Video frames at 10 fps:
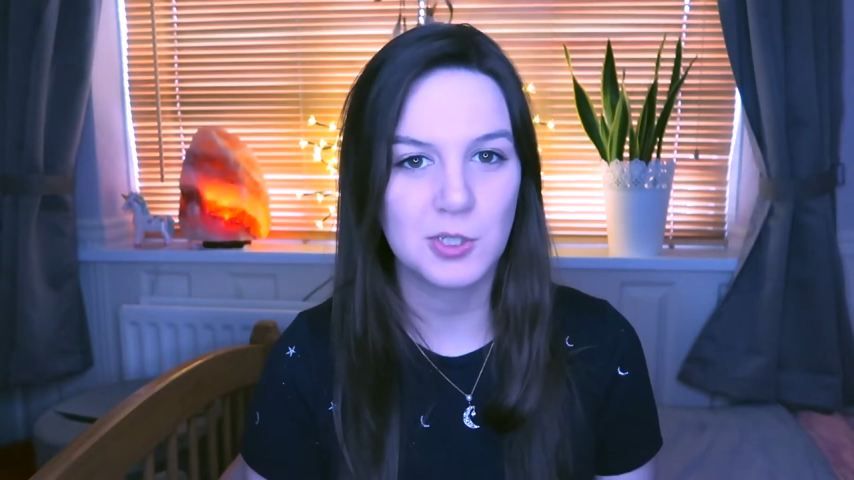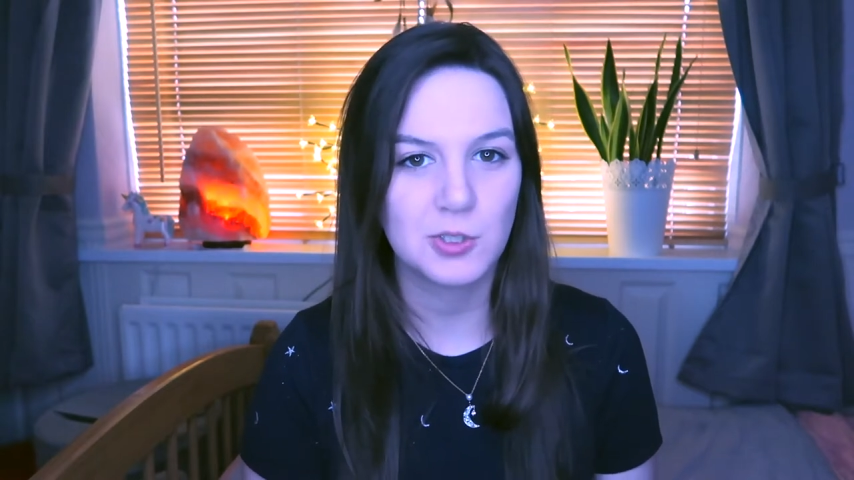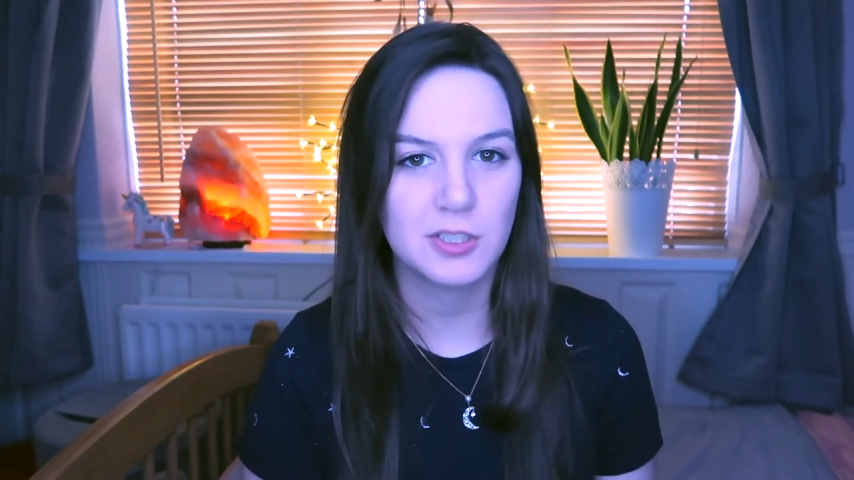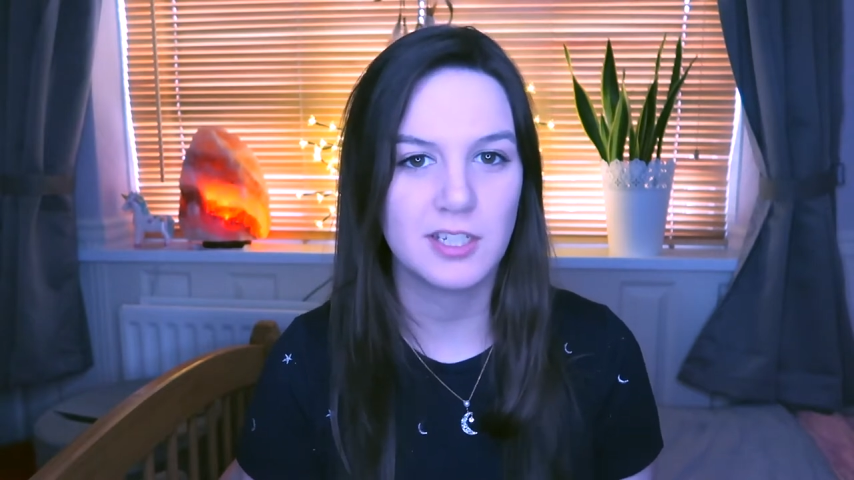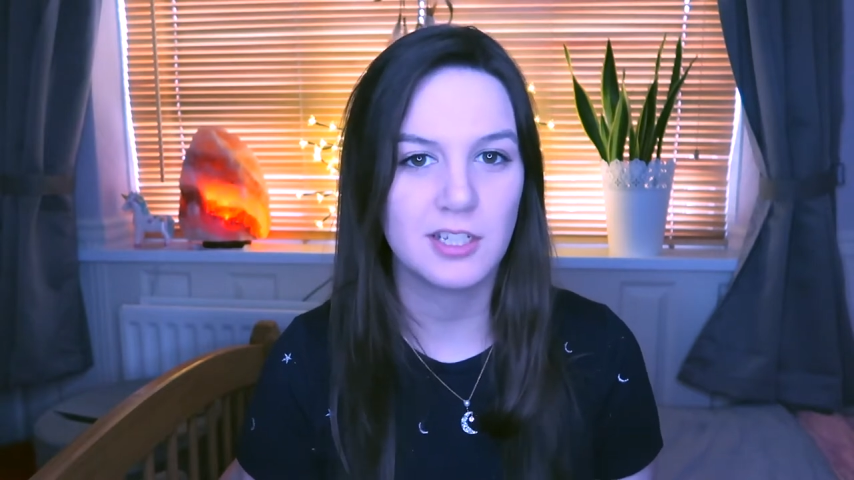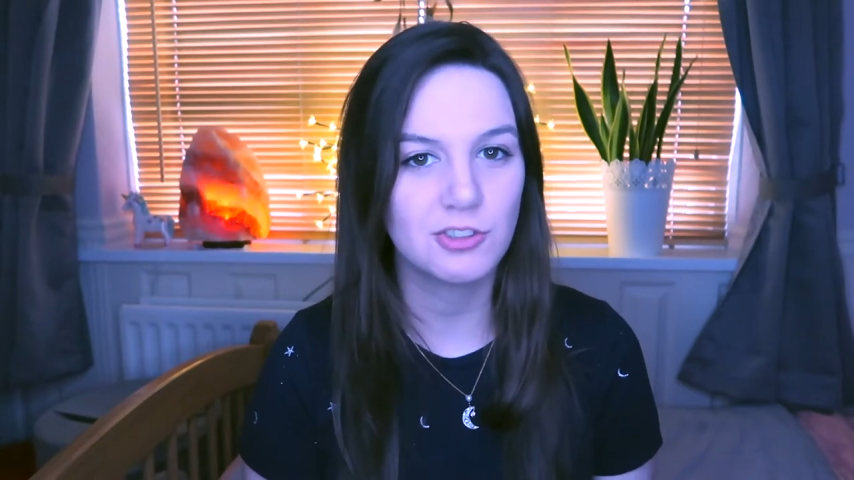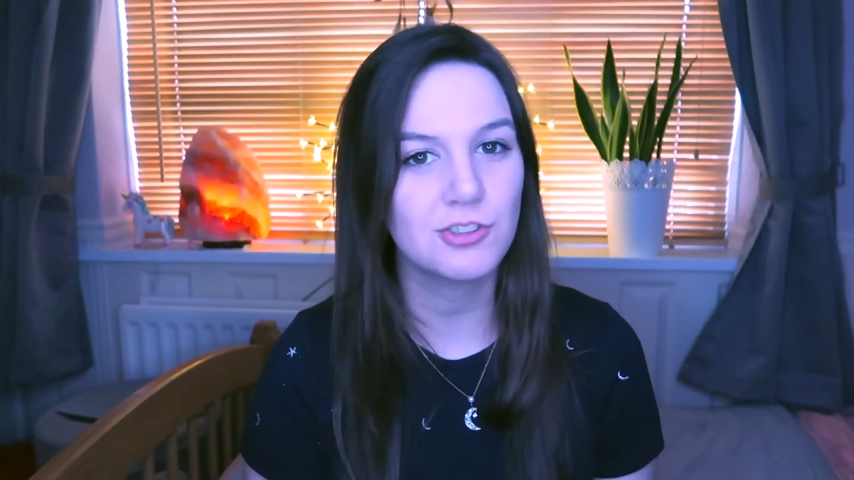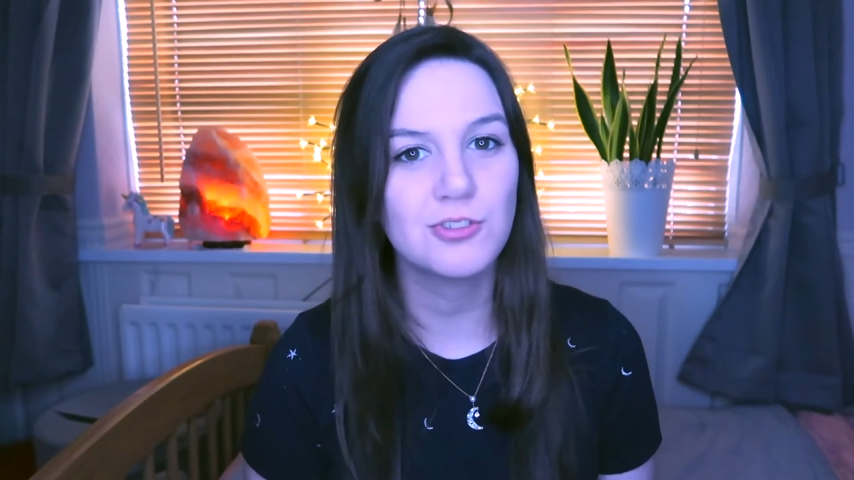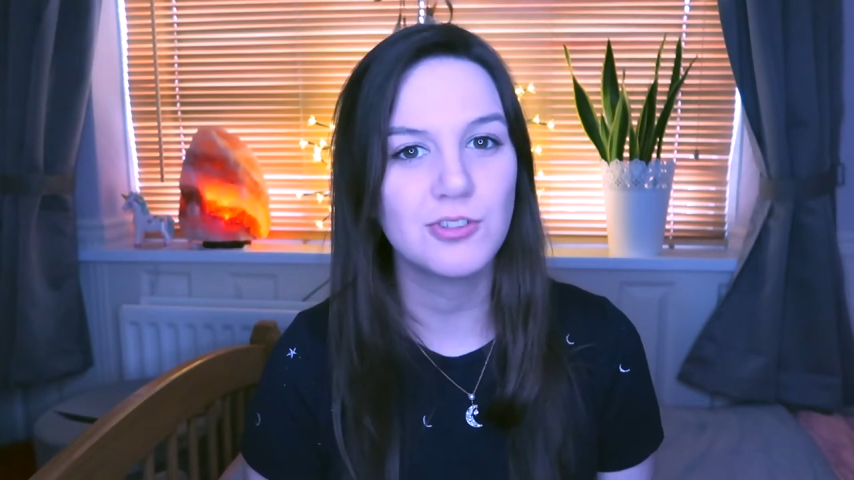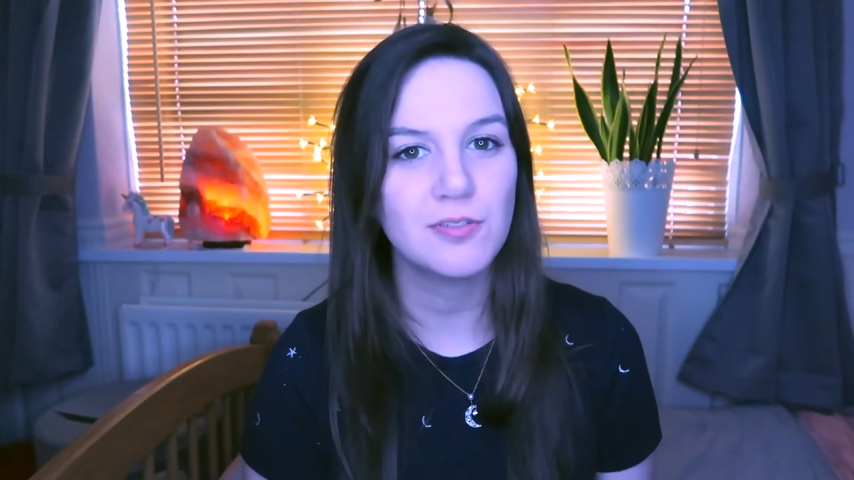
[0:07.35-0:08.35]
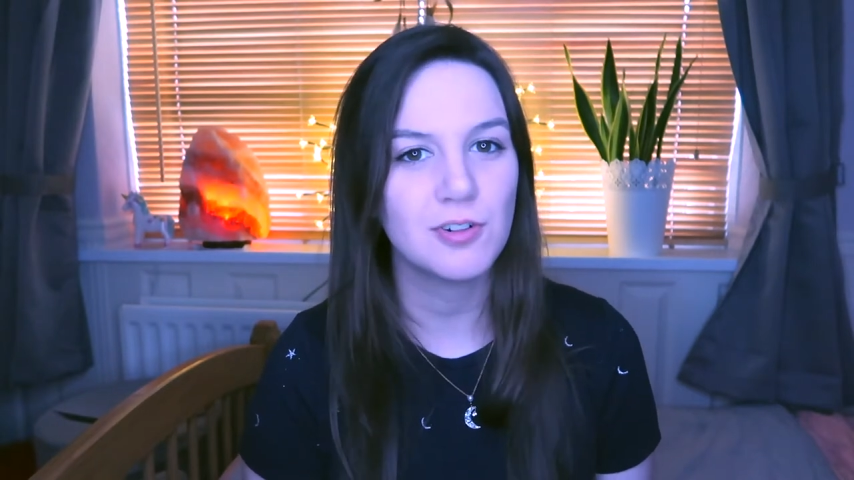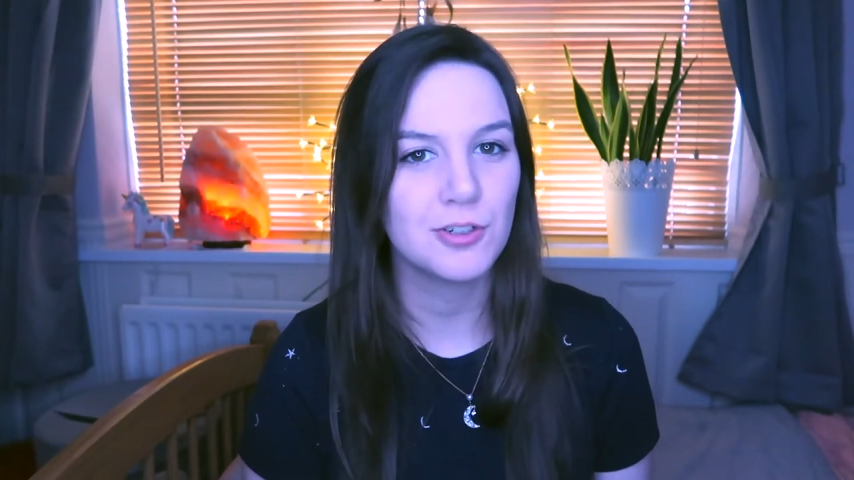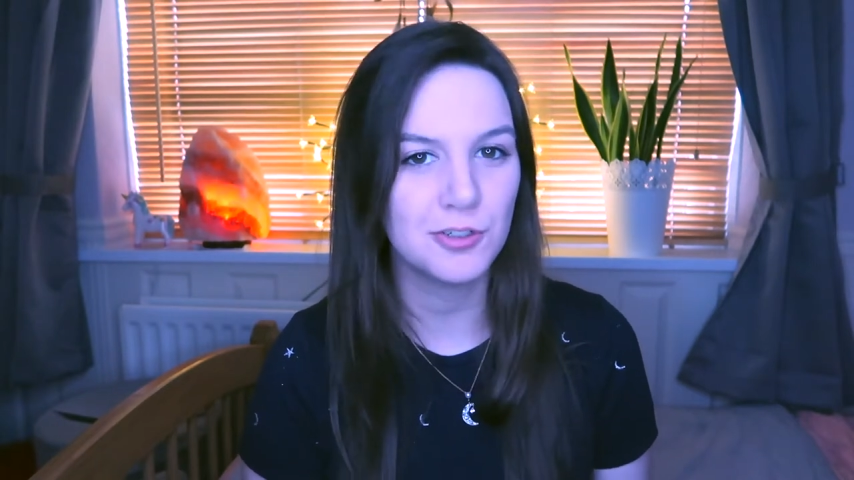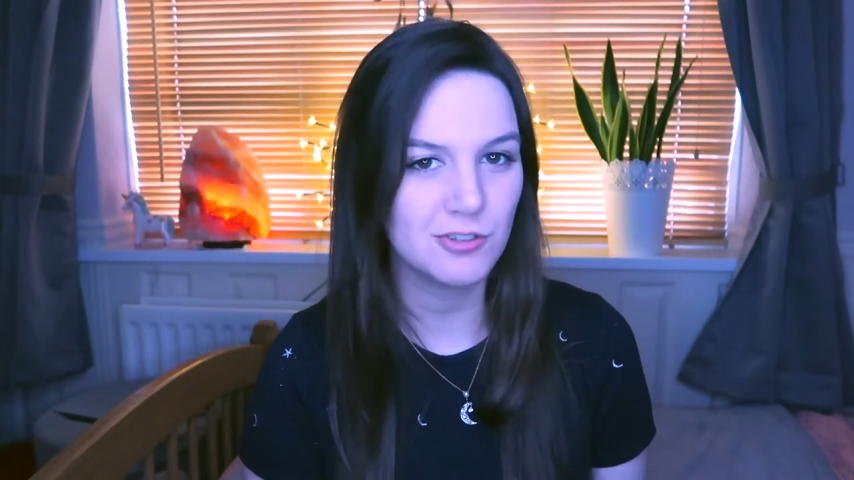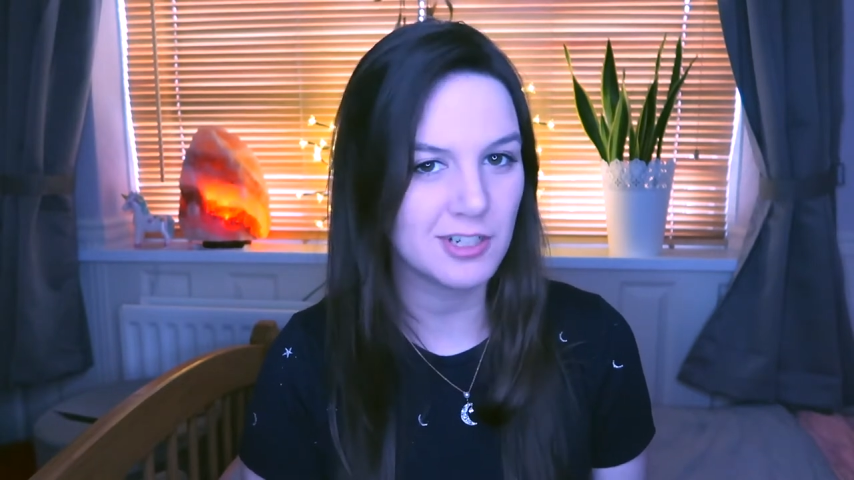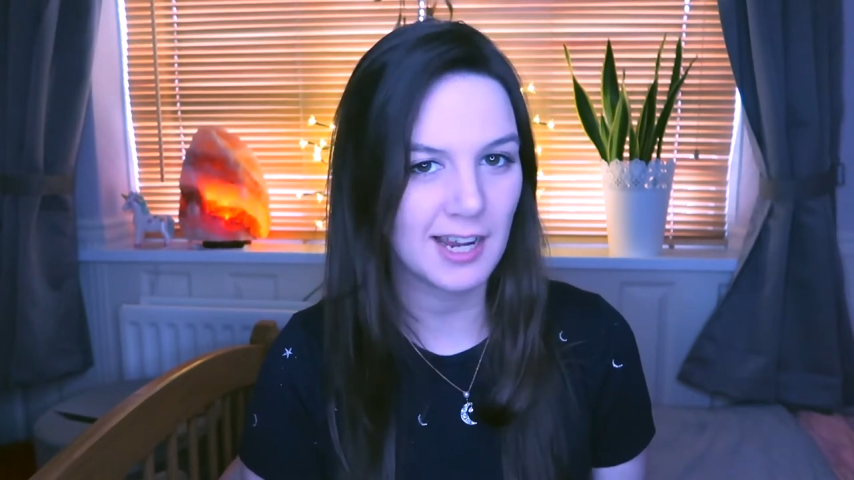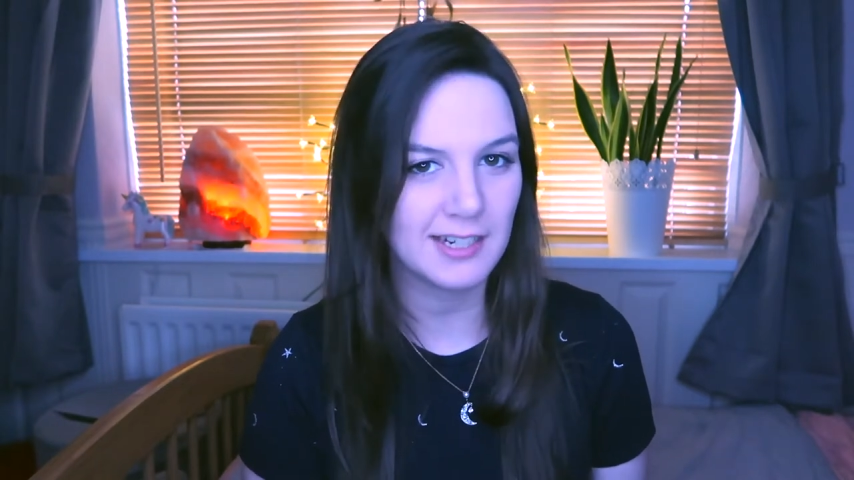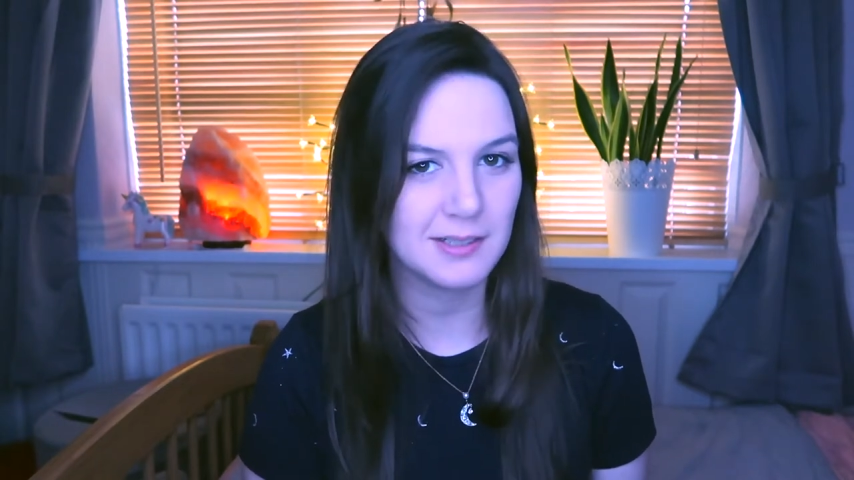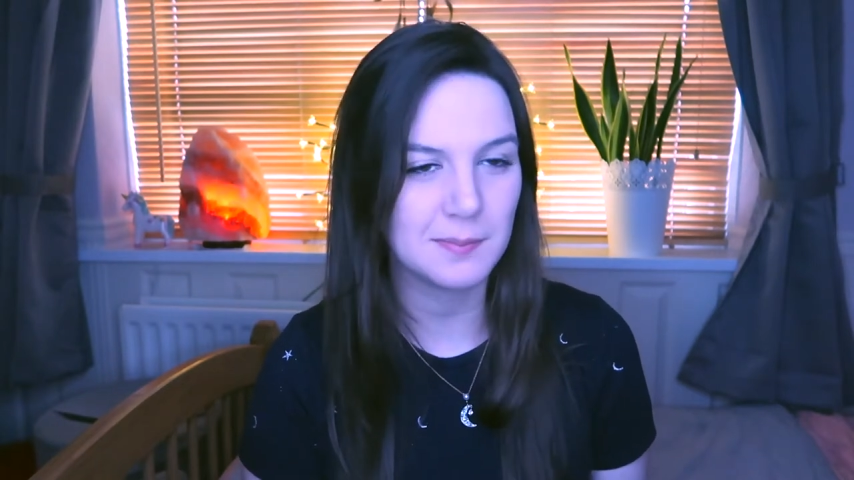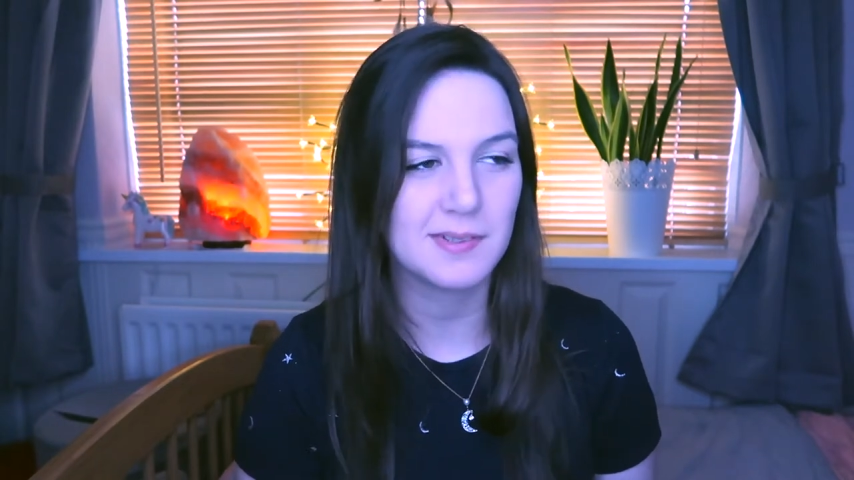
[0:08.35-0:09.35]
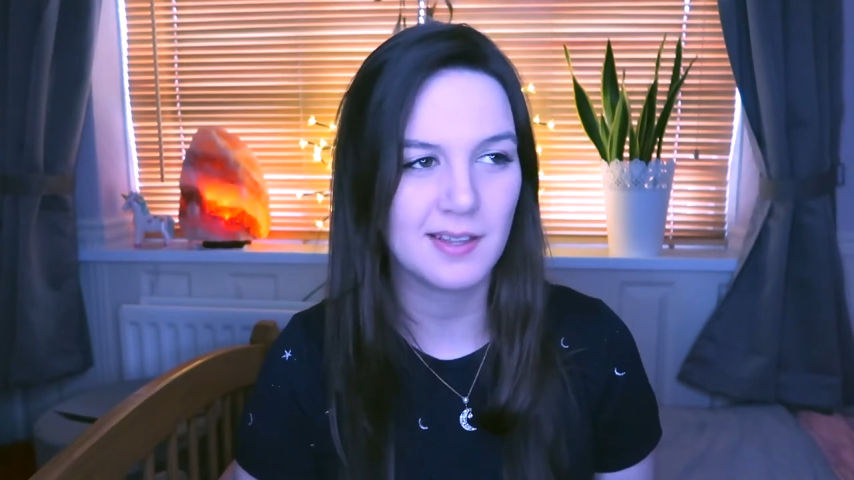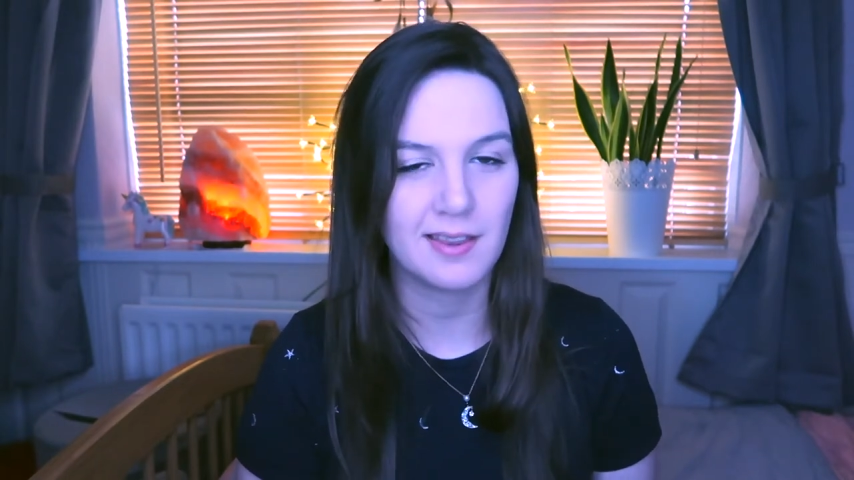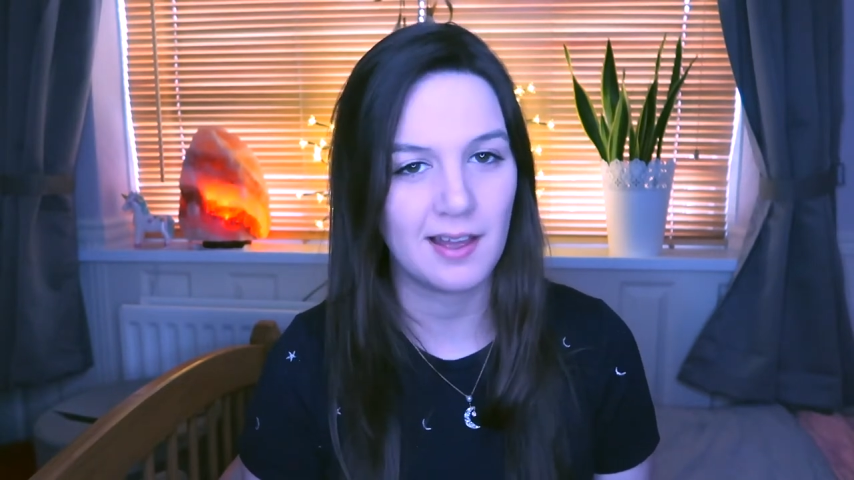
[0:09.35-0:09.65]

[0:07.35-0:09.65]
be showing you just over one hundred items